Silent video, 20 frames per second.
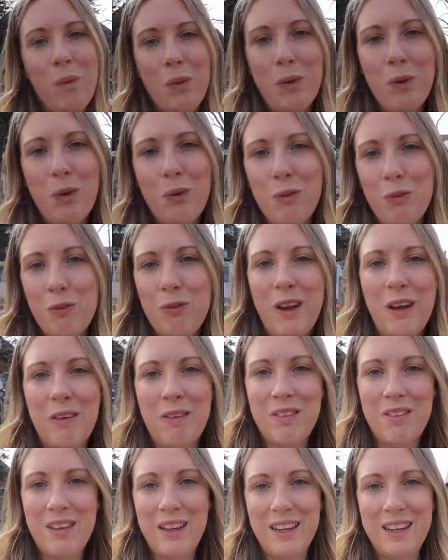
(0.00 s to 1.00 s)
the cornflower
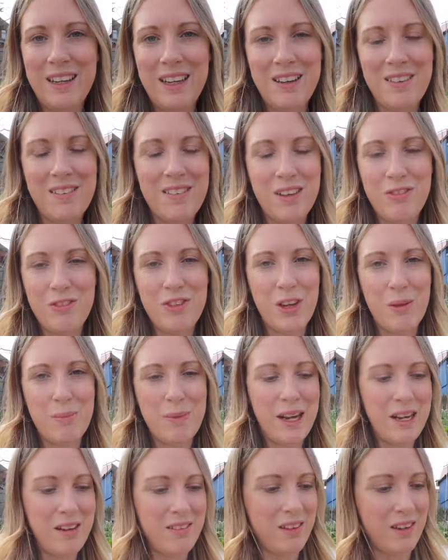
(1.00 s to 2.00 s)
seedlings have
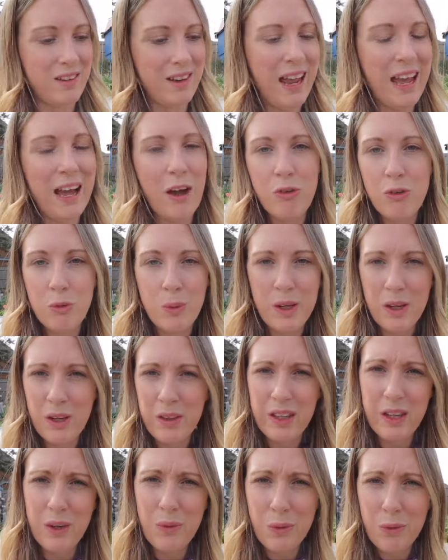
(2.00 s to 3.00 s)
germinated. How do I know
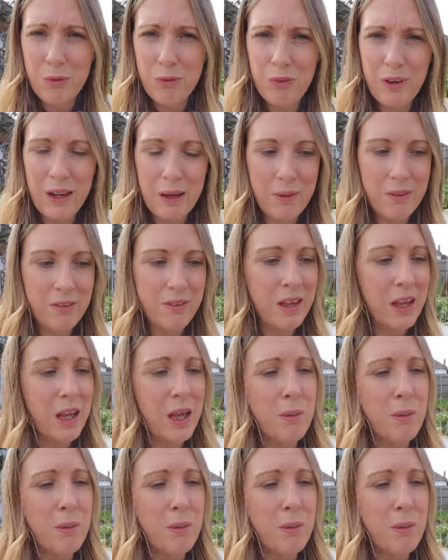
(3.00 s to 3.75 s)
they're cornflowers?